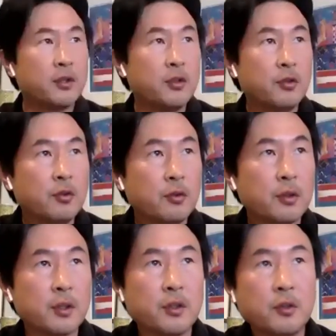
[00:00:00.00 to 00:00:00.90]
the
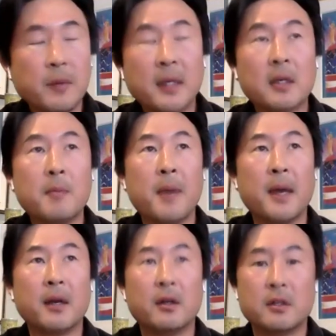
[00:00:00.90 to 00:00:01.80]
two main
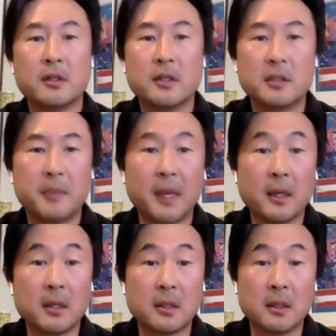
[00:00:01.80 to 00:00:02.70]
competitors in the
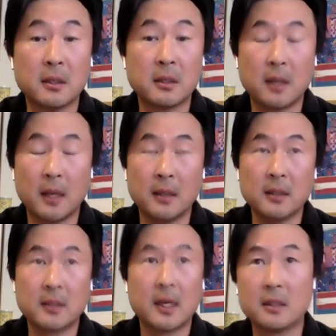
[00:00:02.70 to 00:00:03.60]
space, and
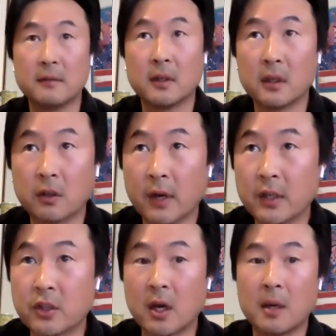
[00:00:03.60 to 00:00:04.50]
these guys have done a
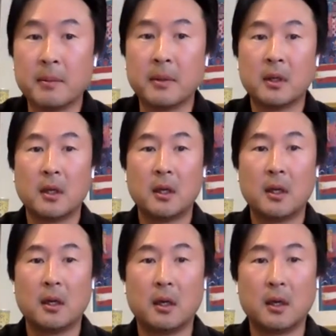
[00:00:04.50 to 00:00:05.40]
great job,
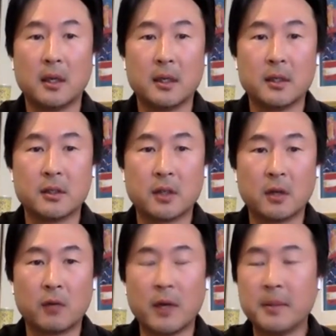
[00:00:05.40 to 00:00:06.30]
is
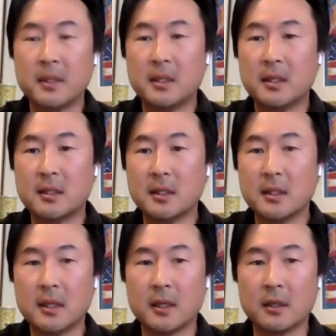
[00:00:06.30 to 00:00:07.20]

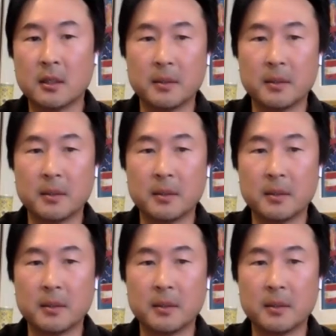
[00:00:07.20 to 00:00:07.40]
RenBTC and